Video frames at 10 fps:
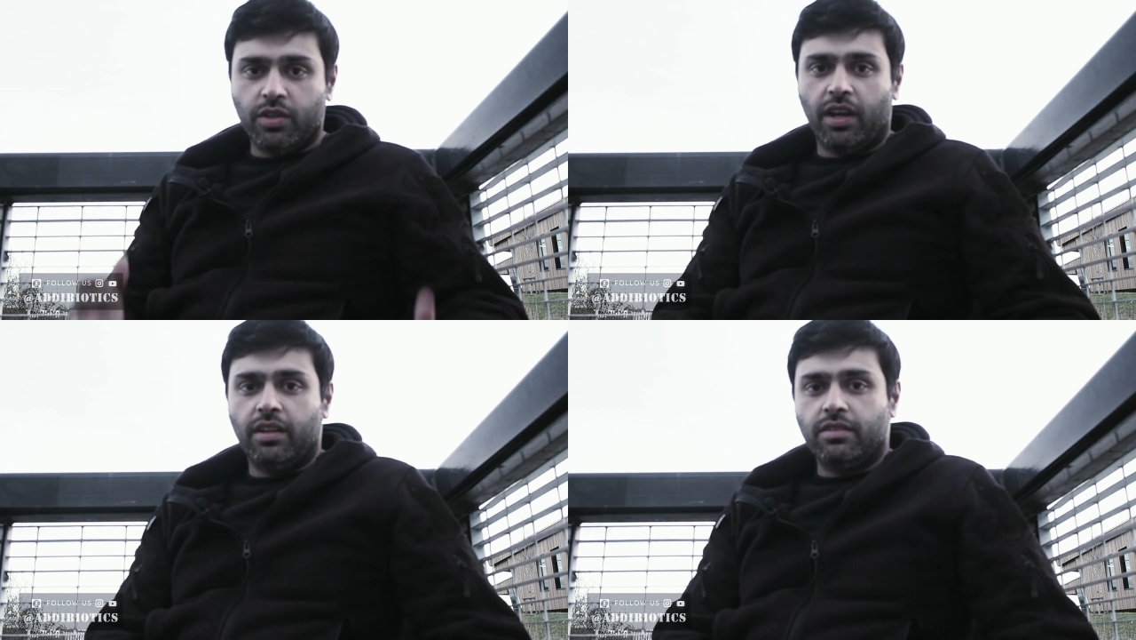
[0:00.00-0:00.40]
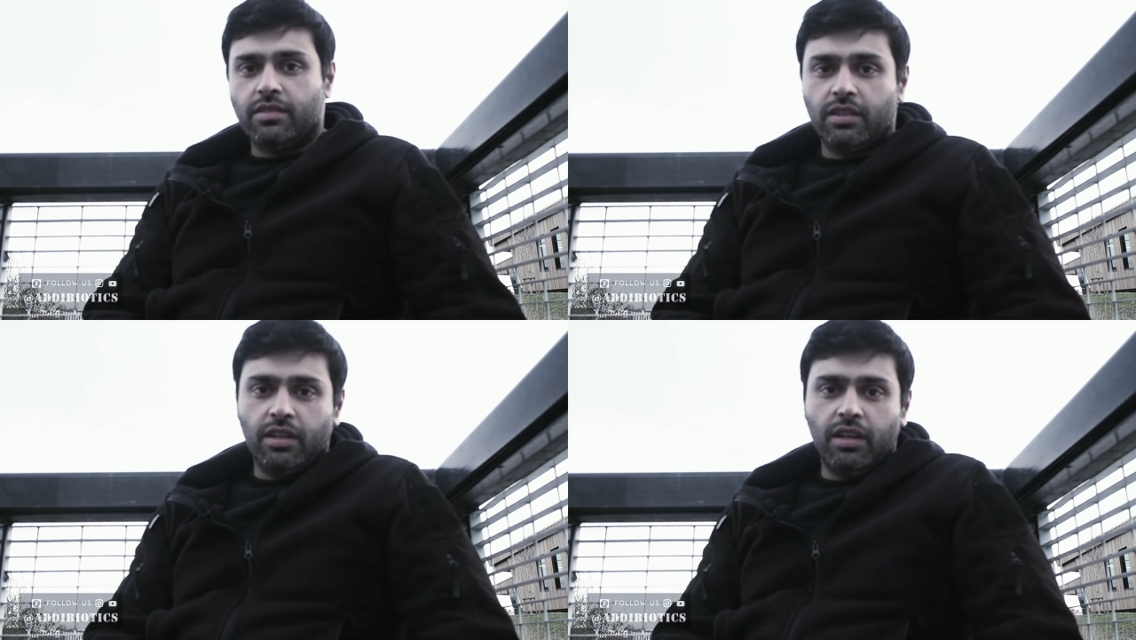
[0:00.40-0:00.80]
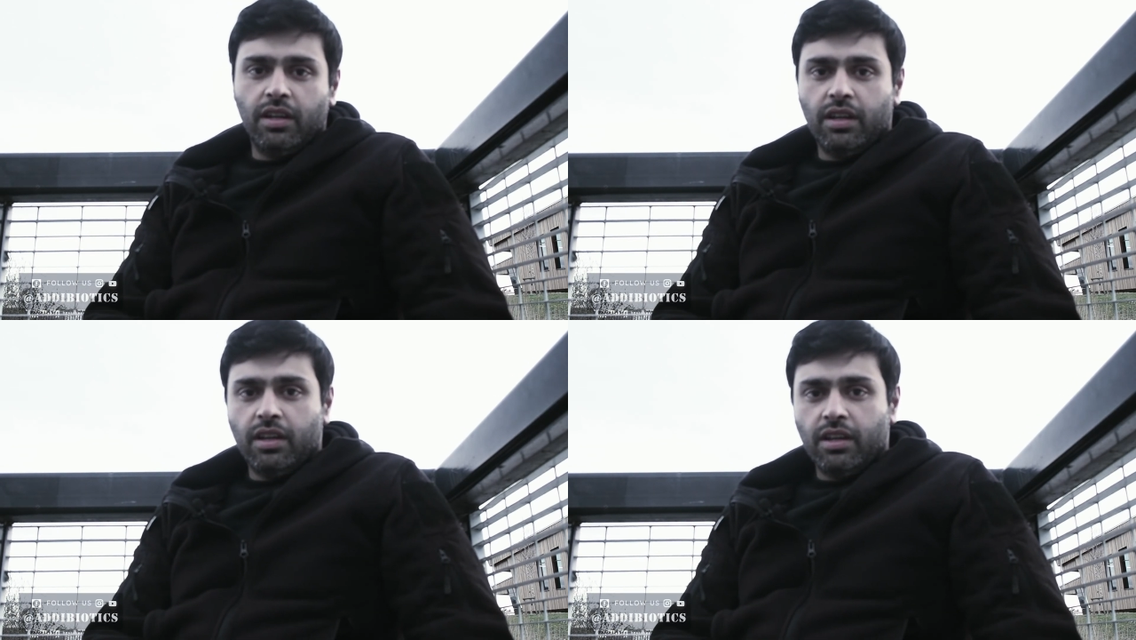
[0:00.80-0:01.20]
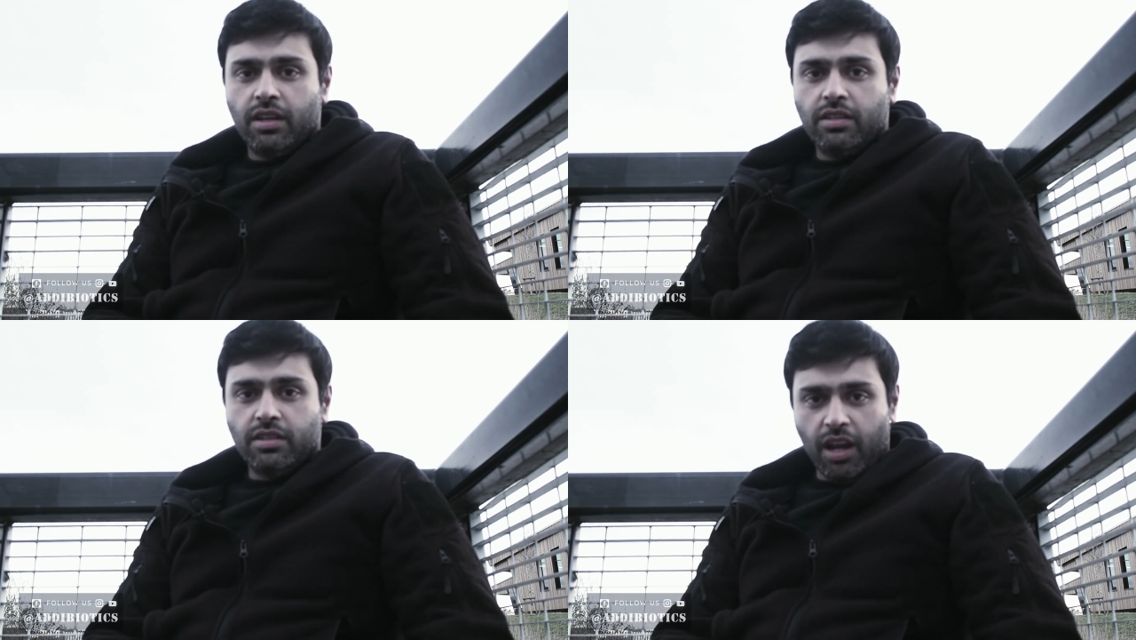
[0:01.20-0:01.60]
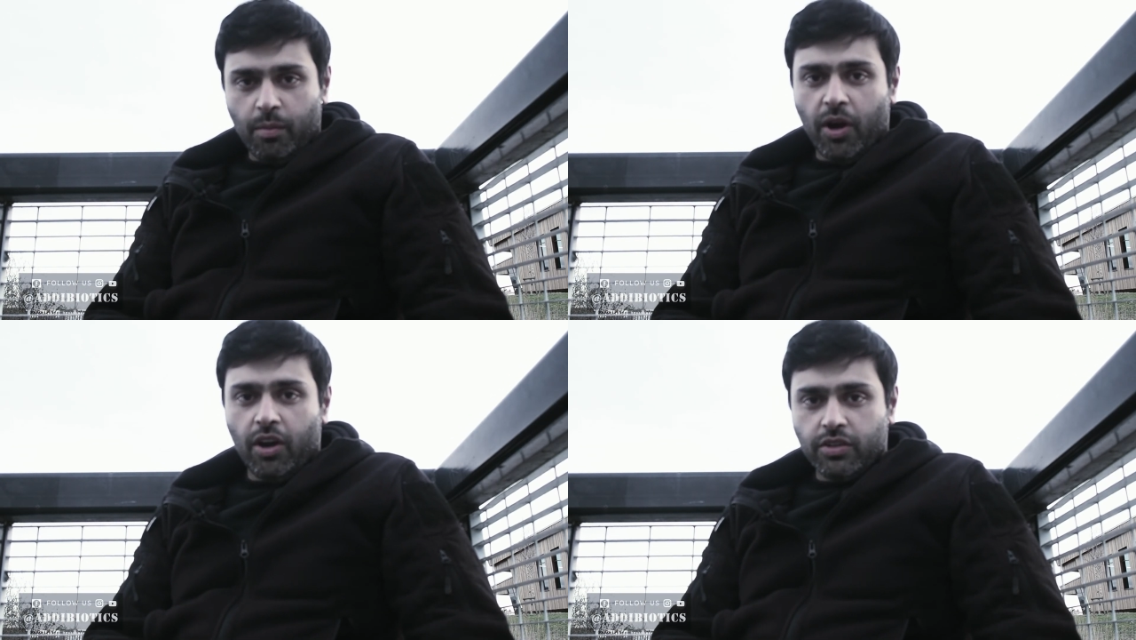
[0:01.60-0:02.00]
hands, stay
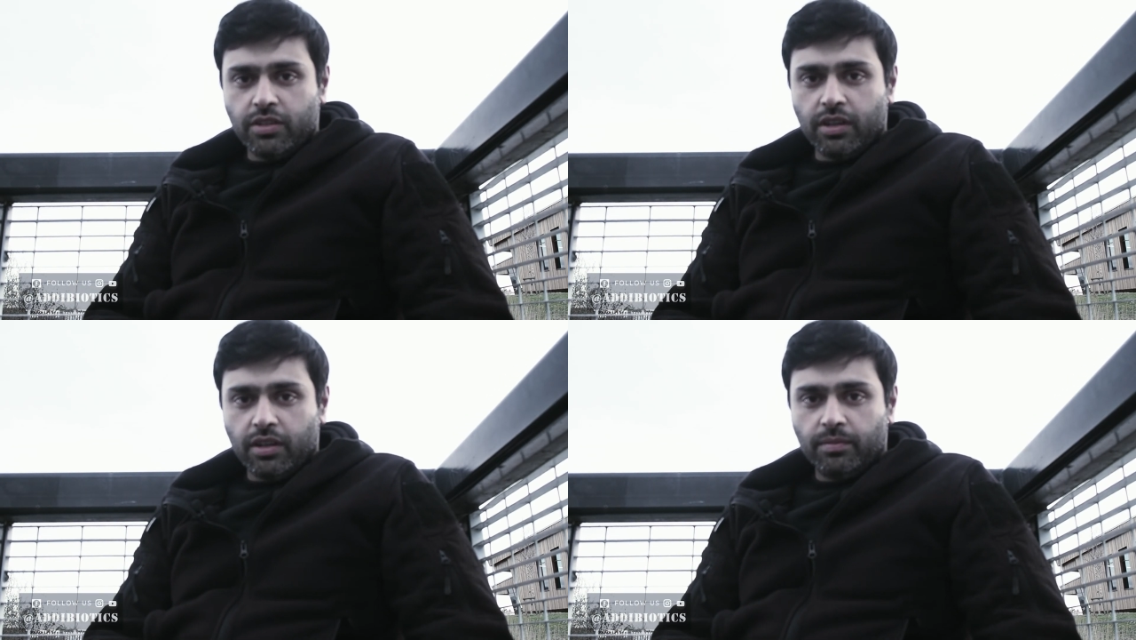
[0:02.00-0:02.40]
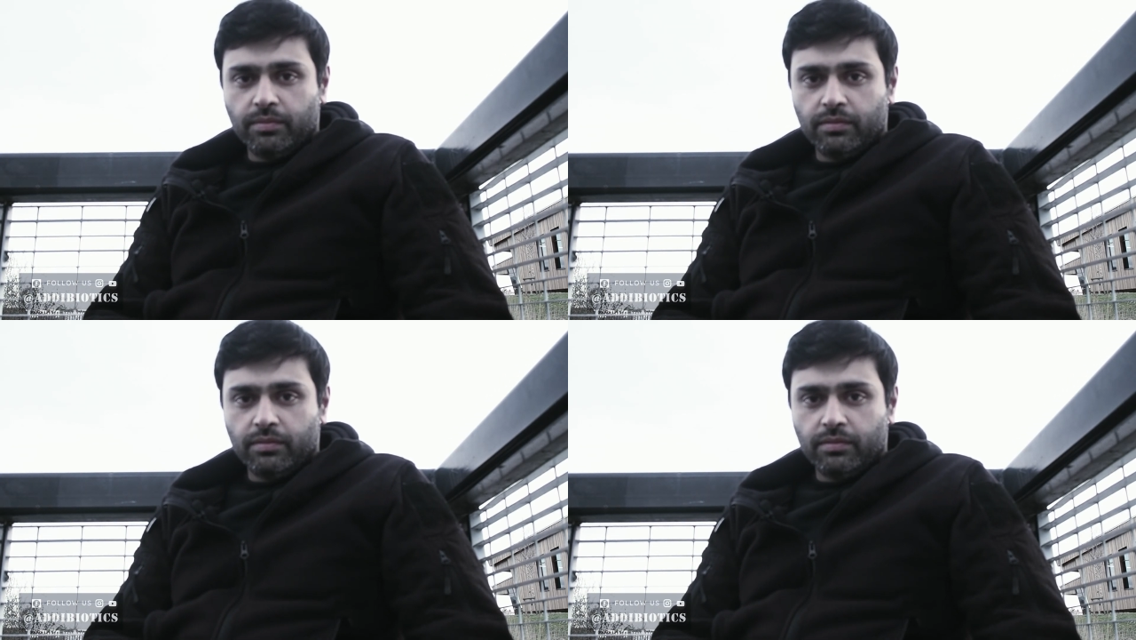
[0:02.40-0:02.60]
biotic.